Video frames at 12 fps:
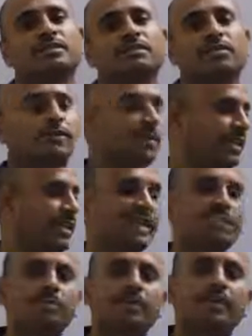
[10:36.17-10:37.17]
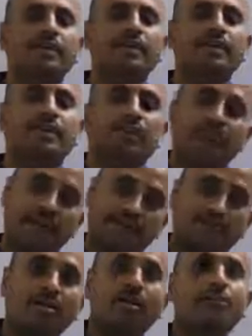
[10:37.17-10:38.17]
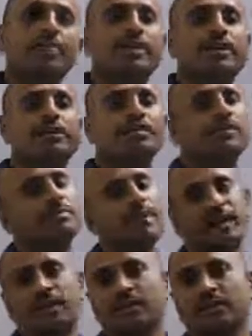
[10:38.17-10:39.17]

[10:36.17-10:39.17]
So we can explain it in an elaborated manner.